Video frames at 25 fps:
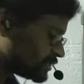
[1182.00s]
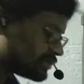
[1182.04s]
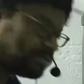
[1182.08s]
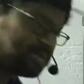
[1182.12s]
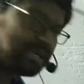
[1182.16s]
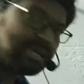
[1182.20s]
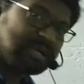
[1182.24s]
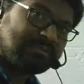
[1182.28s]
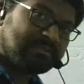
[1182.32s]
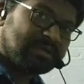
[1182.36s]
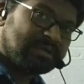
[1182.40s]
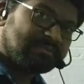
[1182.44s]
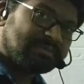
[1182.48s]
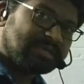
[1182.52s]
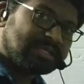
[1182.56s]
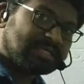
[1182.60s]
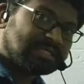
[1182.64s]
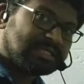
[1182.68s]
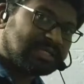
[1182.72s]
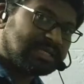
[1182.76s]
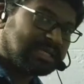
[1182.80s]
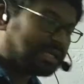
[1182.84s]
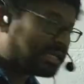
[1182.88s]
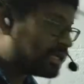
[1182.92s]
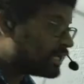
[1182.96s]
plus 2 or Mn
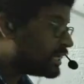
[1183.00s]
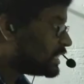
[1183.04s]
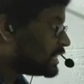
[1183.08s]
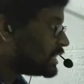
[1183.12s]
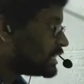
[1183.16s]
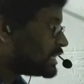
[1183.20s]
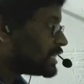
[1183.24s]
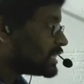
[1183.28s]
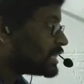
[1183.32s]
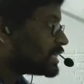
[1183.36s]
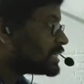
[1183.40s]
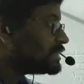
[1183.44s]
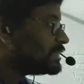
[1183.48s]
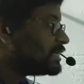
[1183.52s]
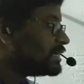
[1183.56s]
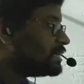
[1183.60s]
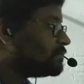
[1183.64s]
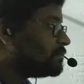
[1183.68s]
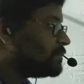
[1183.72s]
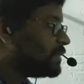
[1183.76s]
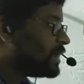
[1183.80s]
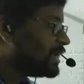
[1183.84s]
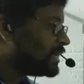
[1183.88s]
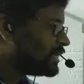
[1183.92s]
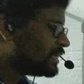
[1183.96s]
plus 3.
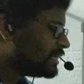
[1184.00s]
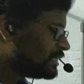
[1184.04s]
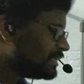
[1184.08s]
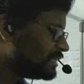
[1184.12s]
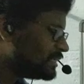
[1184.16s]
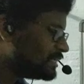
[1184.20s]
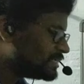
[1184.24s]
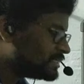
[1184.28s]
That pairing